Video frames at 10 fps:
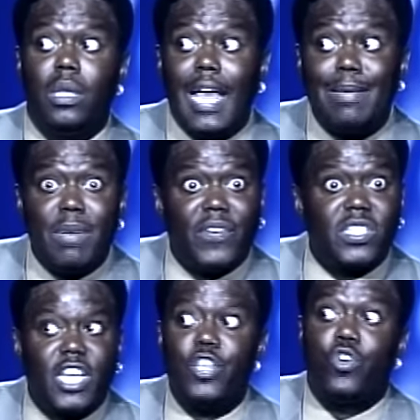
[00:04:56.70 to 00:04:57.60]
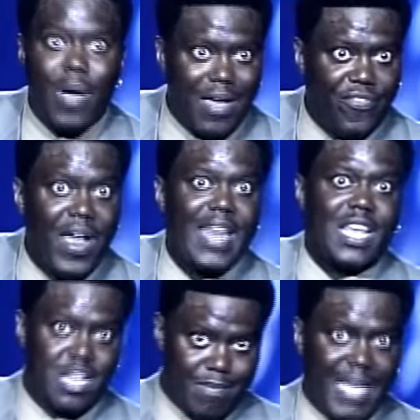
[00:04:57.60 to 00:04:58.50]
That motherfucker said, you go out
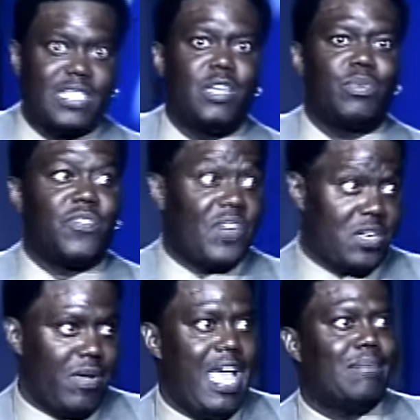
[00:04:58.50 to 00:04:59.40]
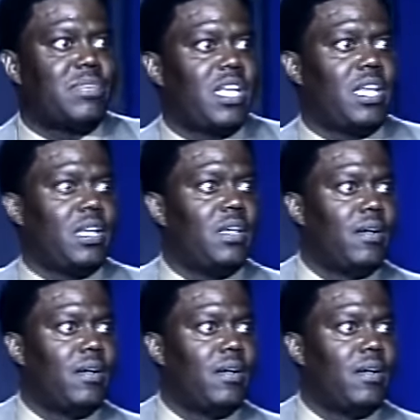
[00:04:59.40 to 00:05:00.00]
Friday and come back and see what the fuck gonna happen to you.